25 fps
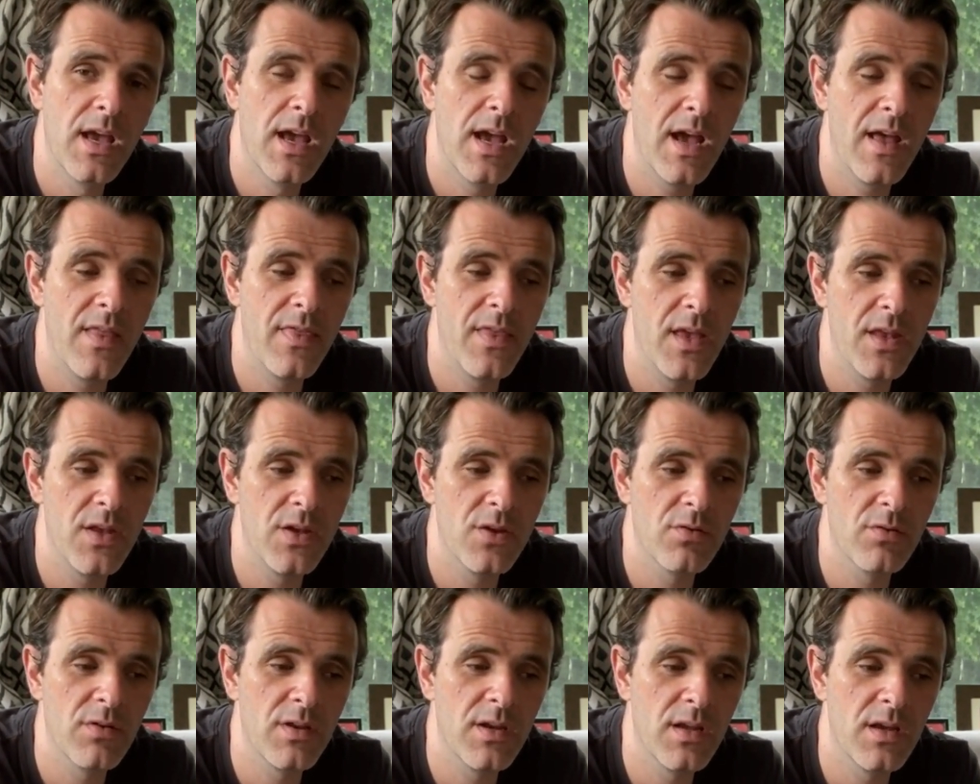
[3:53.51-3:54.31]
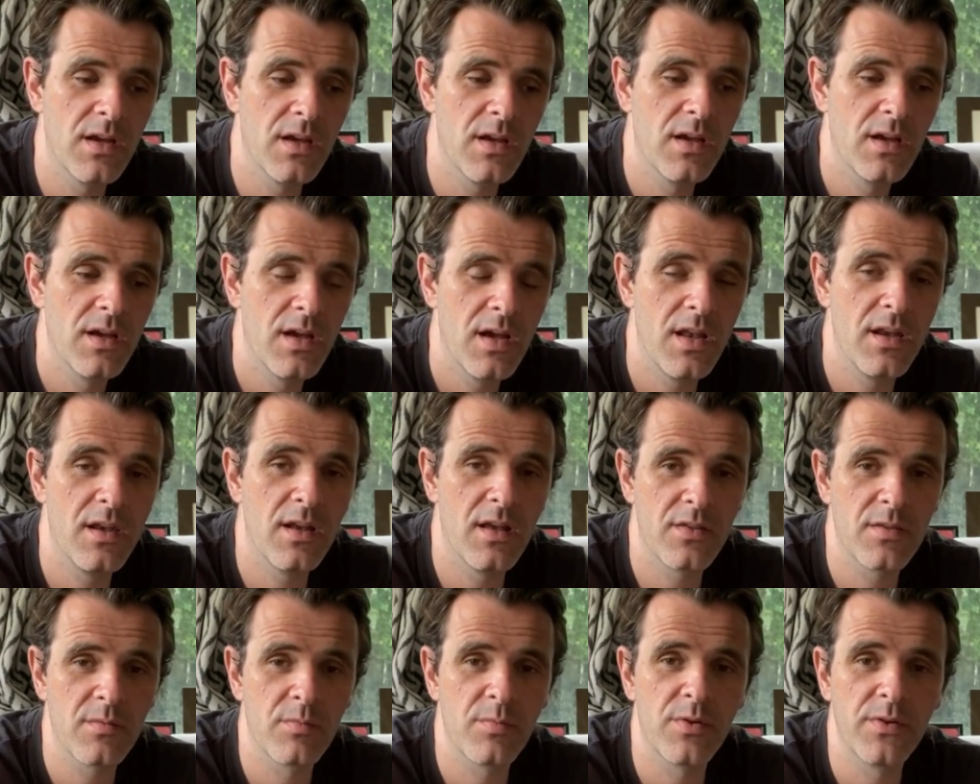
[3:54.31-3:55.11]
And then you're in
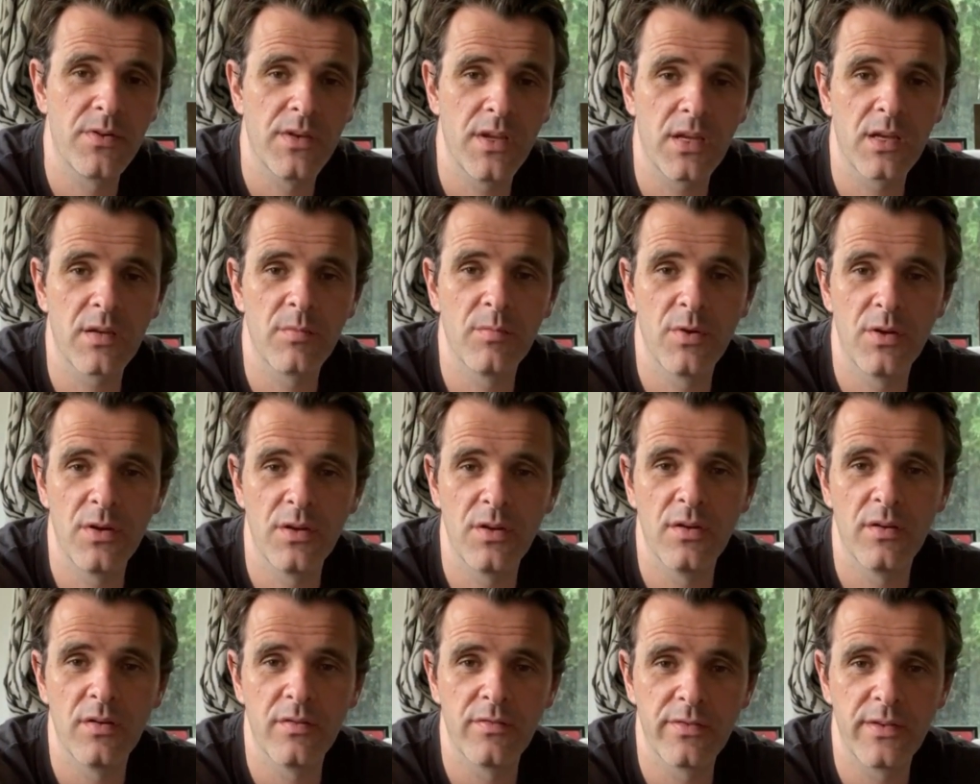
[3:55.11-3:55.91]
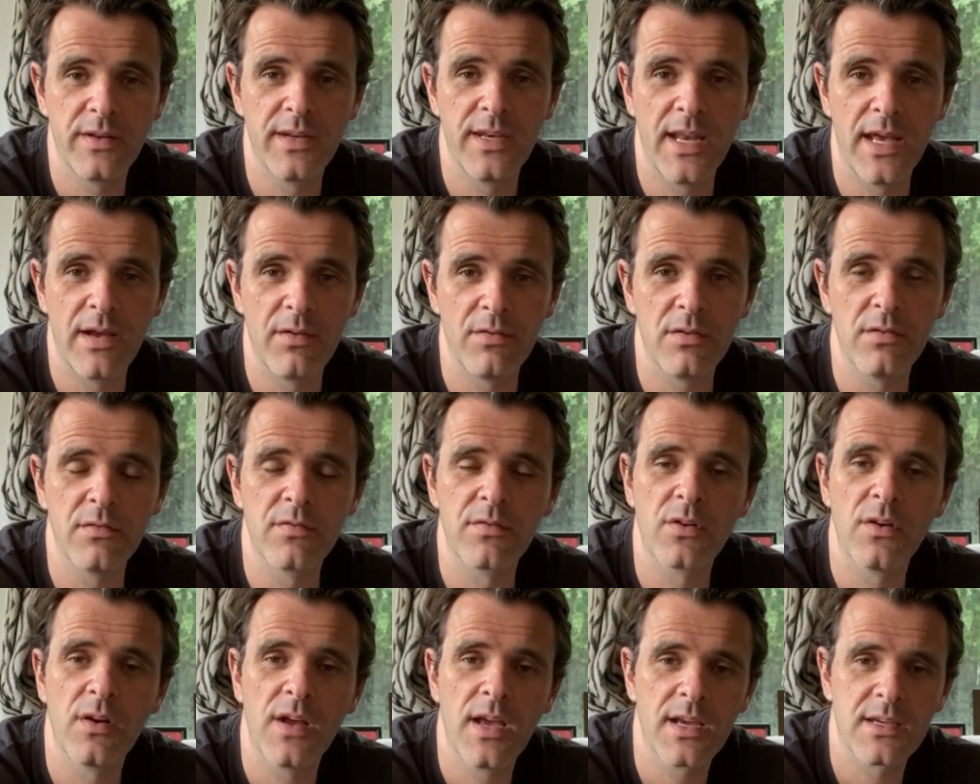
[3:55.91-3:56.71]
another predicament of now you've
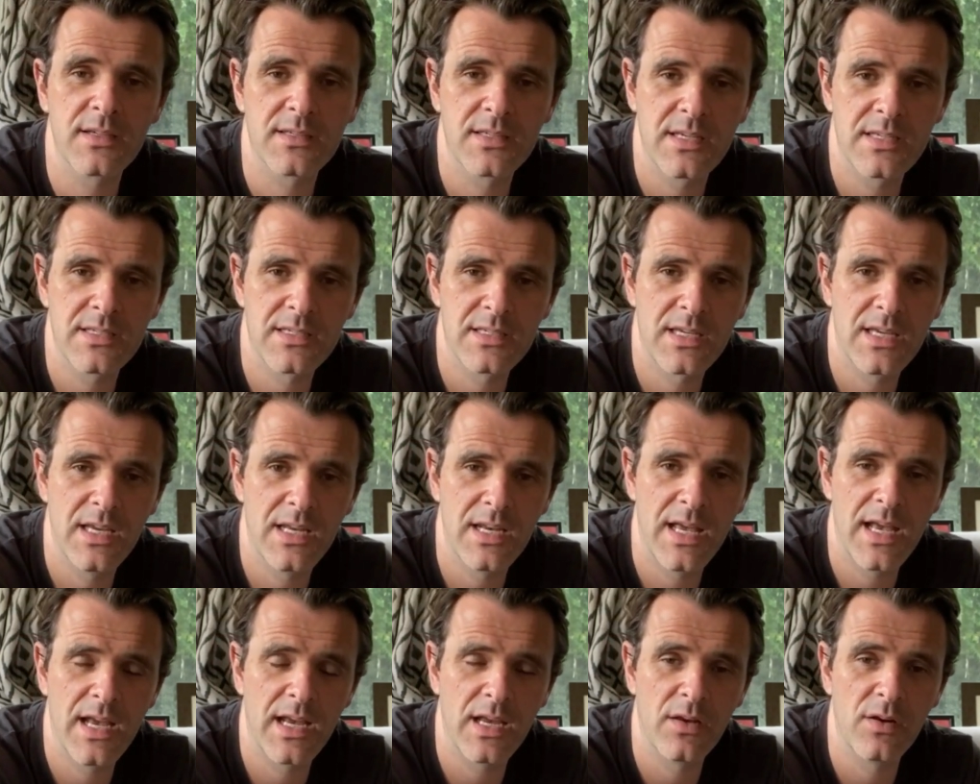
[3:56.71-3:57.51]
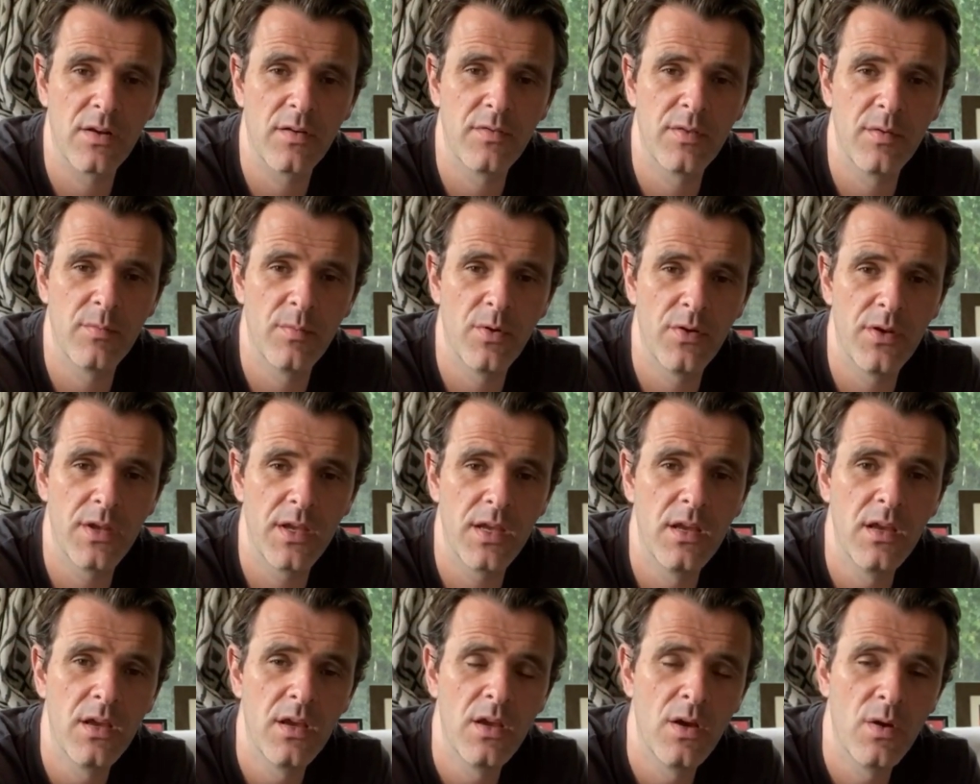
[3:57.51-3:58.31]
got excess skin hanging off the body.